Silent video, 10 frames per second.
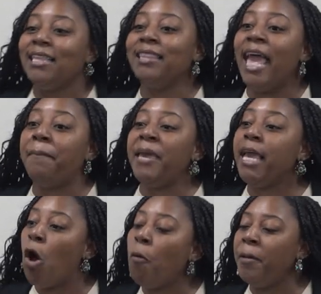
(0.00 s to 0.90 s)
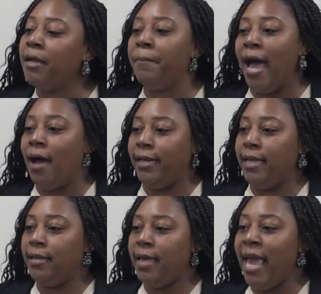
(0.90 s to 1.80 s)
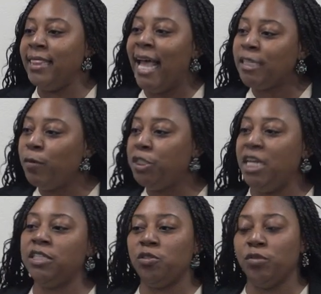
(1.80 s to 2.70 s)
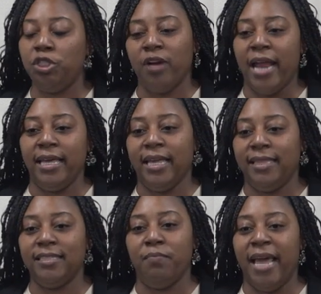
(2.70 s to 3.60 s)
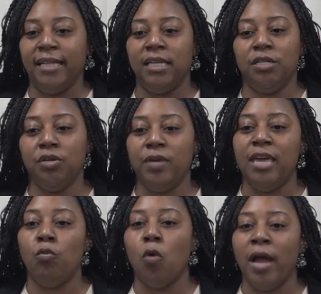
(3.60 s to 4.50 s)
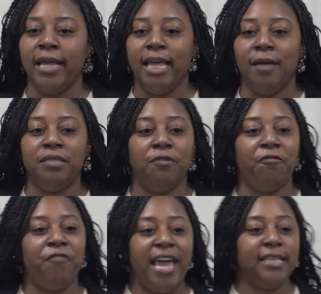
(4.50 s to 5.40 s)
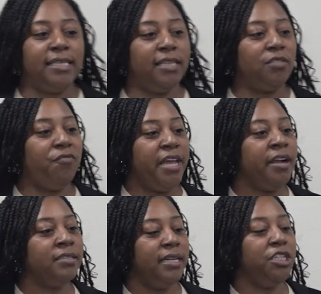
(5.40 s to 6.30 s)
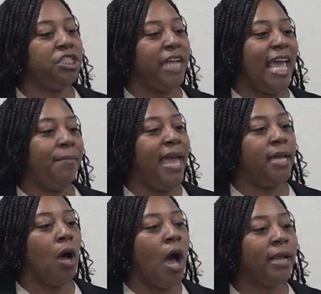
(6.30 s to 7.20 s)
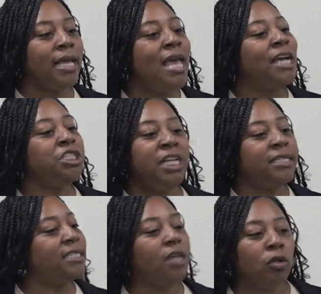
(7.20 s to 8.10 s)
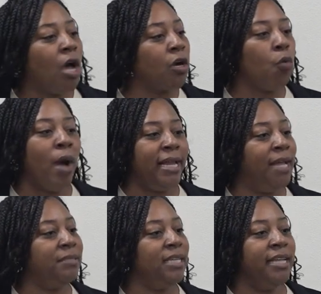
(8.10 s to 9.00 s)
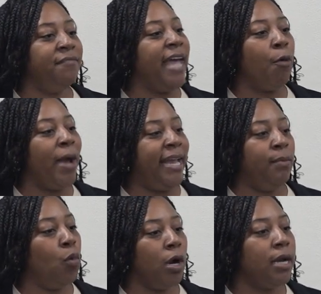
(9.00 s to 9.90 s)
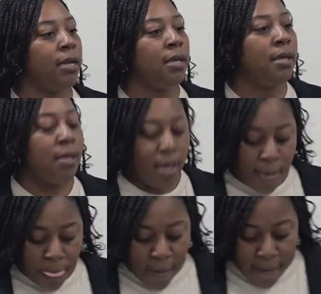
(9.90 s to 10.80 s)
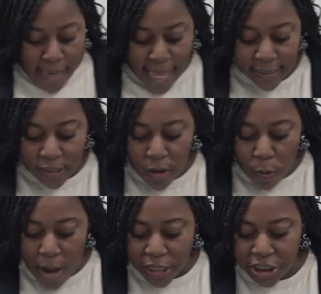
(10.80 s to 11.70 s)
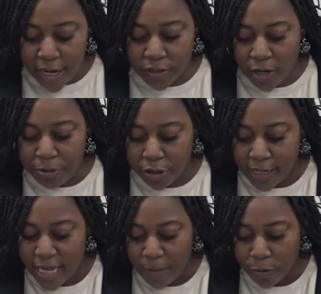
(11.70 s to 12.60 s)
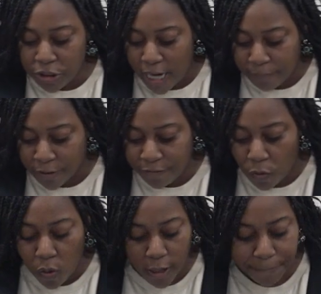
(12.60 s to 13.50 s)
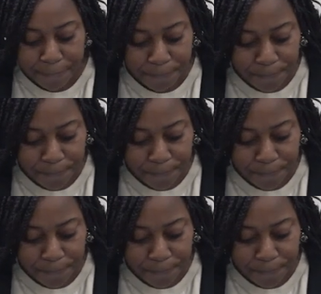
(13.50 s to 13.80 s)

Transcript: like, be open about it. And that's what Jesus was trying to get this man to do. He wanted him to face his fears and his shame head on, because Jesus no longer wanted him to live that way anymore. And so I want to share a scripture in Hebrews chapter 4.